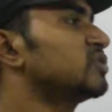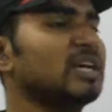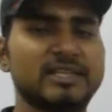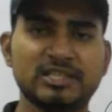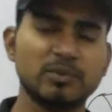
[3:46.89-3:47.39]

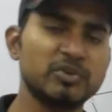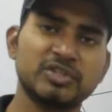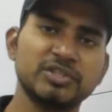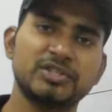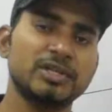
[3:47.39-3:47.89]
charge
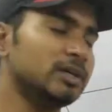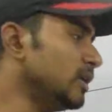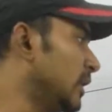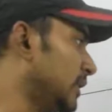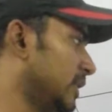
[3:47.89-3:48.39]
distribution is there,
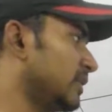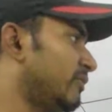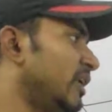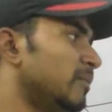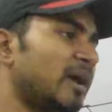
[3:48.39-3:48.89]
then the
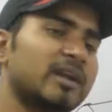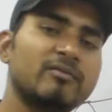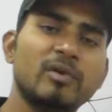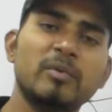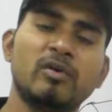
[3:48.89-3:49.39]
field pattern
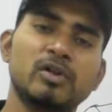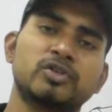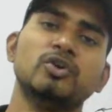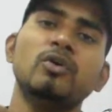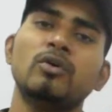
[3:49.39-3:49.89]
will be
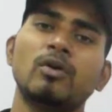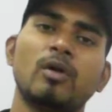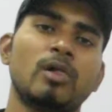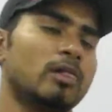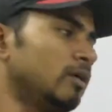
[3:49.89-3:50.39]
also
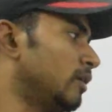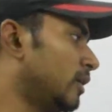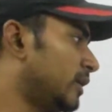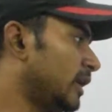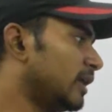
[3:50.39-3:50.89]

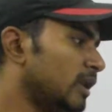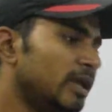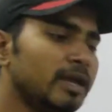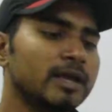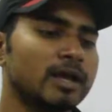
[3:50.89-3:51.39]

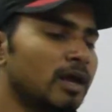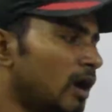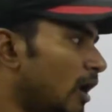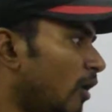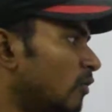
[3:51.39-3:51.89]
radially
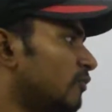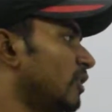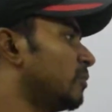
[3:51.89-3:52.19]
outward,